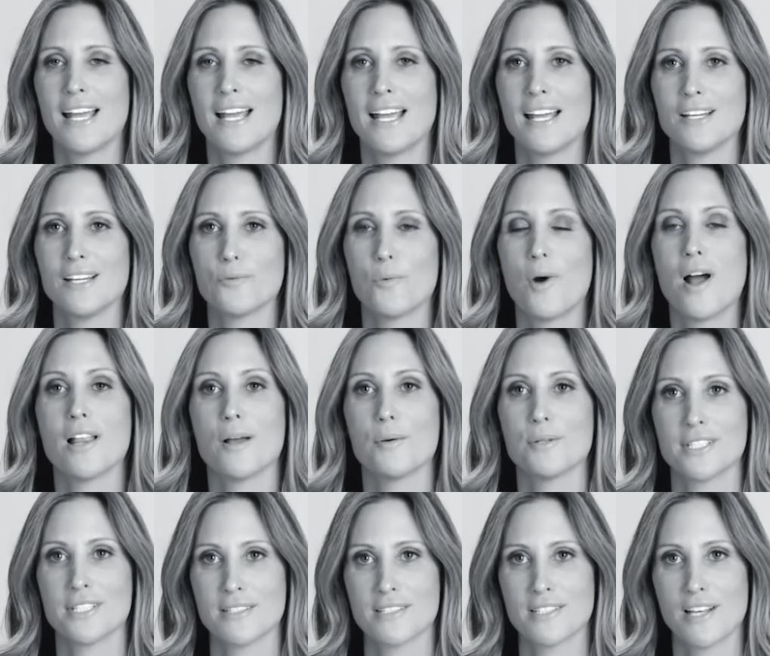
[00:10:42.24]
Despite her
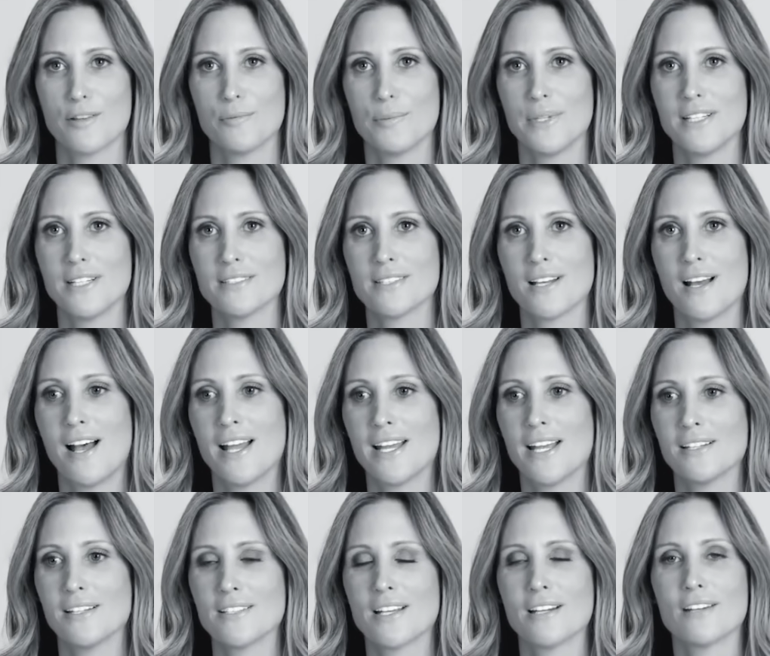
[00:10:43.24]
explanations,
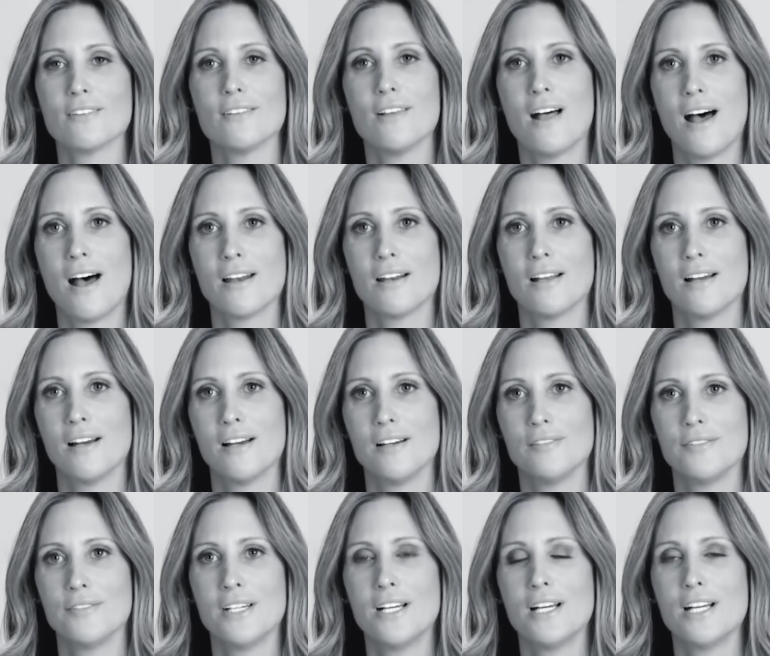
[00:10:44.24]
the damage to her
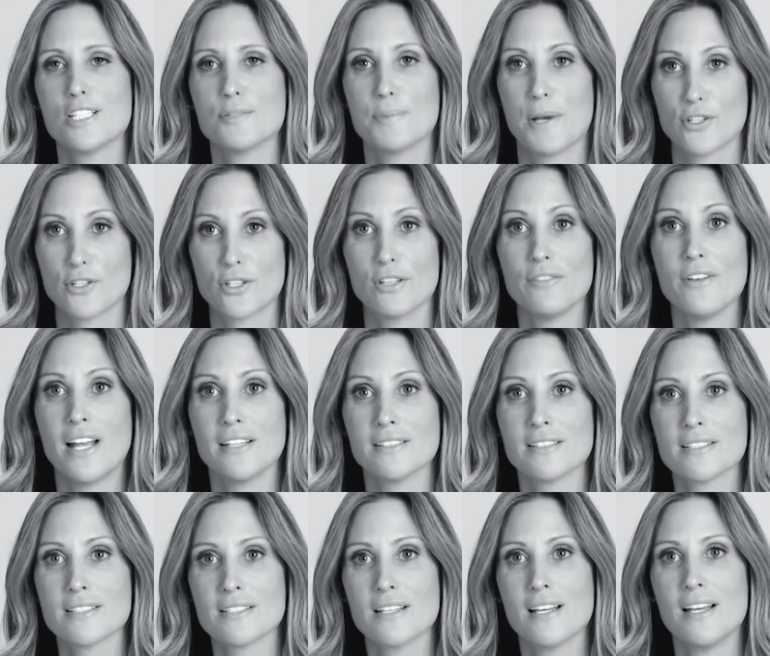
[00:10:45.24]
reputation was
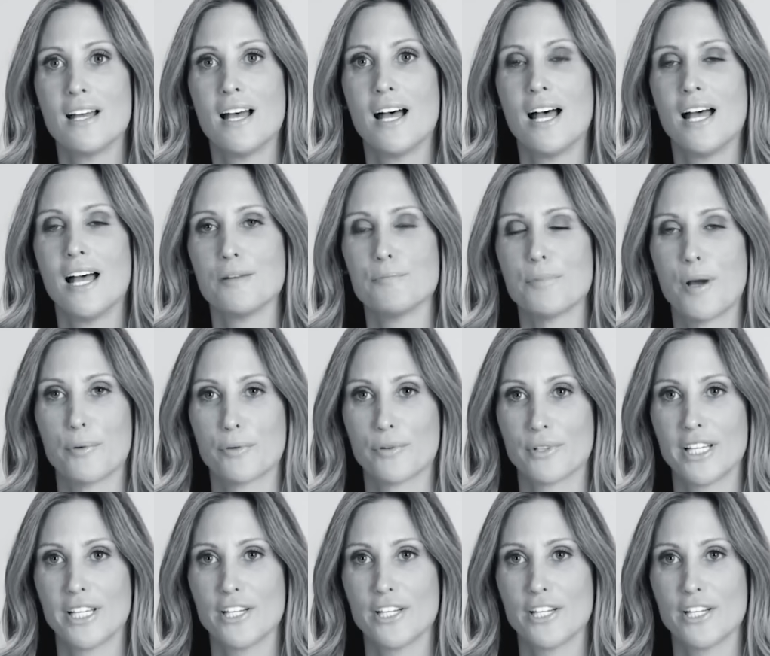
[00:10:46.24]
swift and severe.